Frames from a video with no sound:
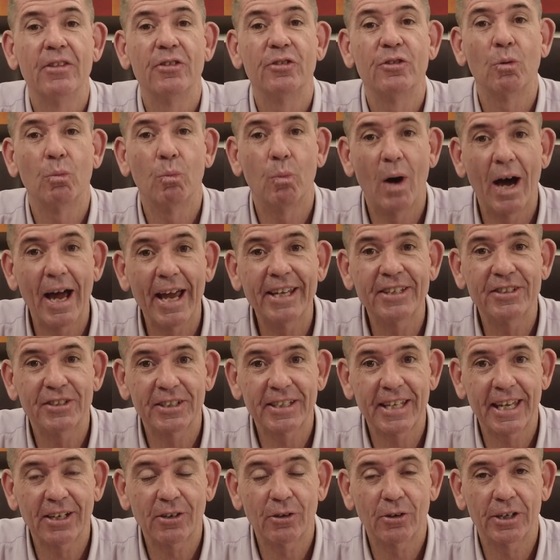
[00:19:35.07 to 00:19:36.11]
The way to
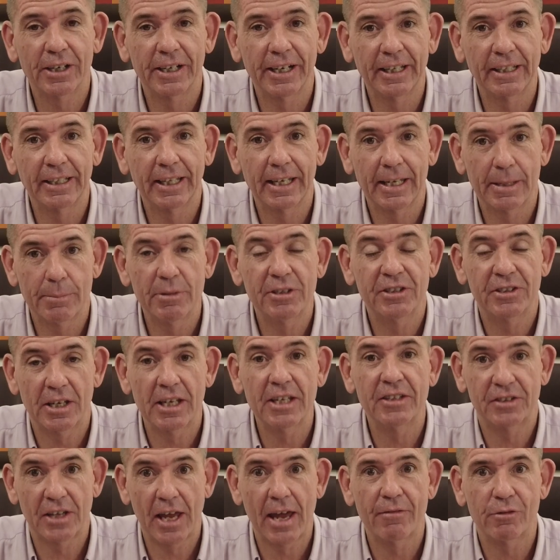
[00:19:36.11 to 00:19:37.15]
get on an LLM
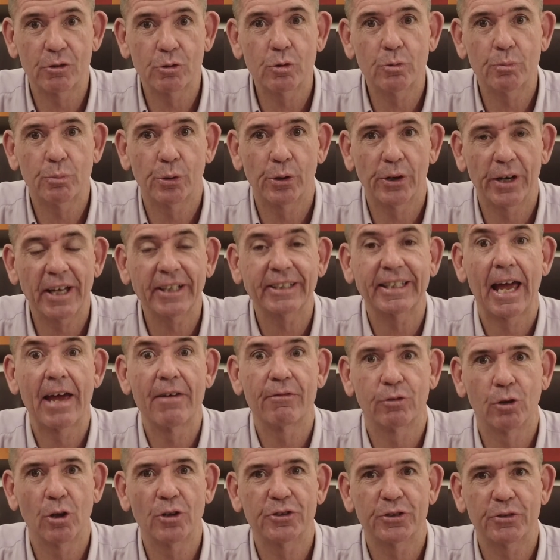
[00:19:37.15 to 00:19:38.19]
is to have a good product,
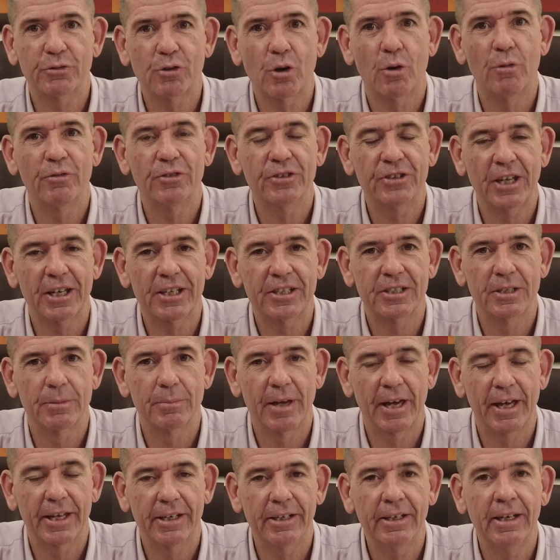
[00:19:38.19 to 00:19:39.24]
have lots of conversation
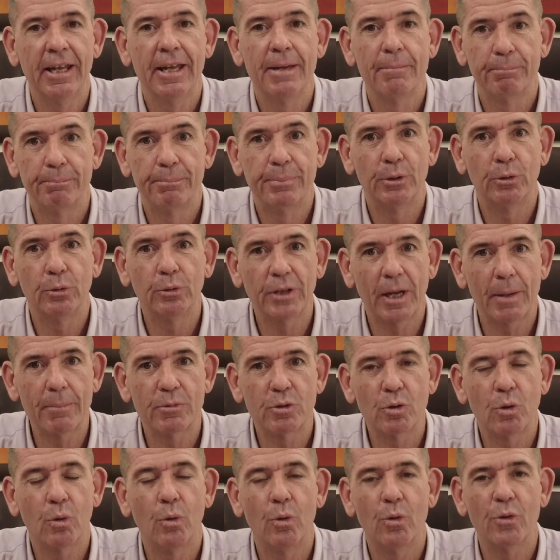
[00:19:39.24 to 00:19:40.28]
about it, build up
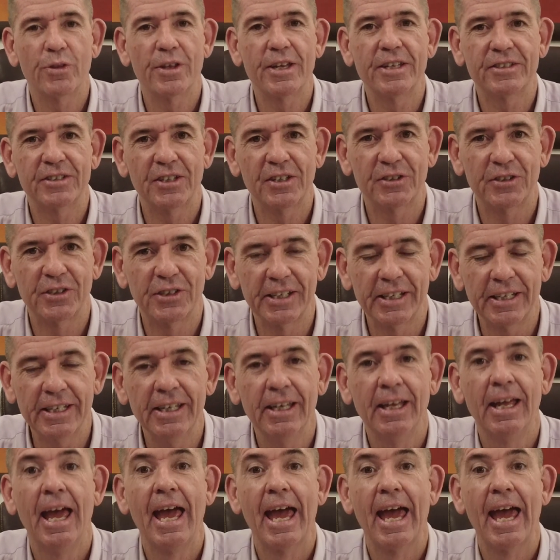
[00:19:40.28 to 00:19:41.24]
your authenticity,